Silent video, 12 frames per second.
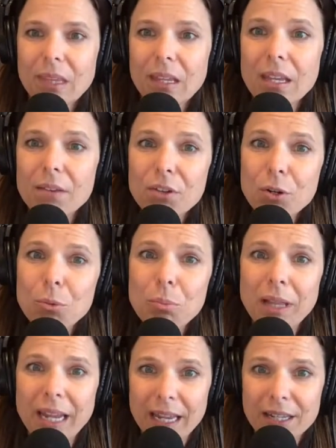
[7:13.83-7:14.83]
if you
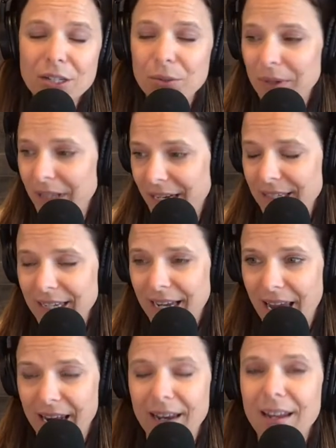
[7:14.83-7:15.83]
plan to release
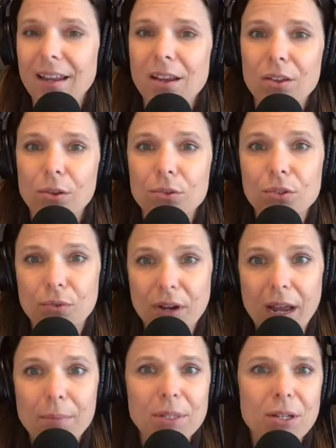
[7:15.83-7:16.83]
again those
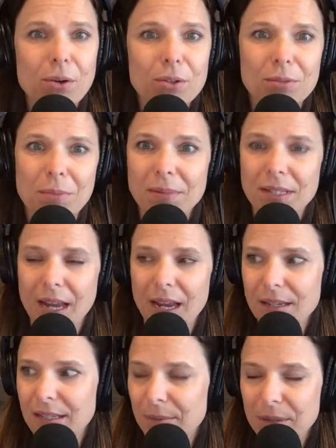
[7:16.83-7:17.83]
3 episodes,
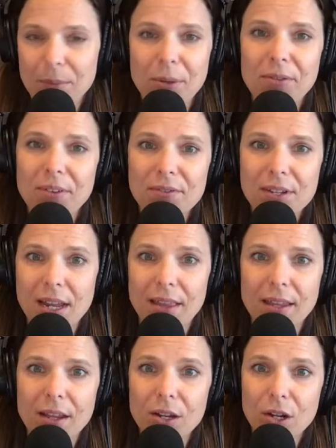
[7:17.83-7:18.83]
say September
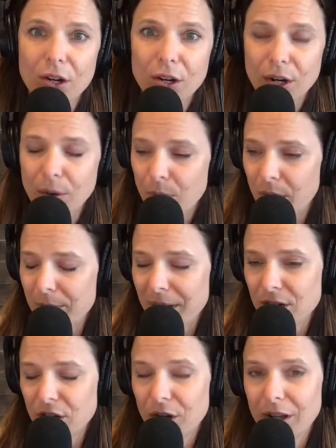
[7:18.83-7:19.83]
15th, you're going to want to
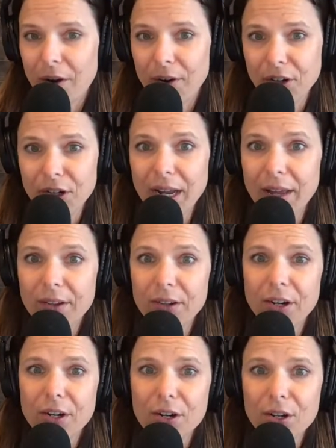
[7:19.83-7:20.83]
make sure that on your
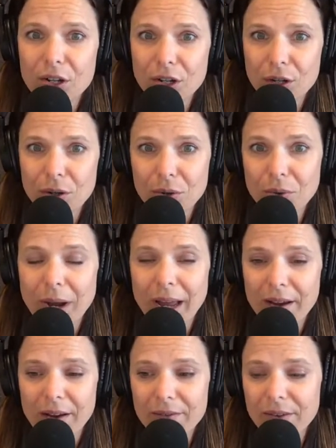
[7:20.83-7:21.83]
calendar you
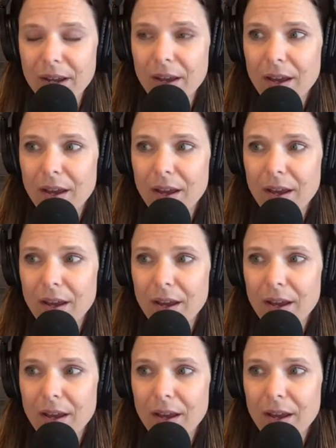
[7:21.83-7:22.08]
have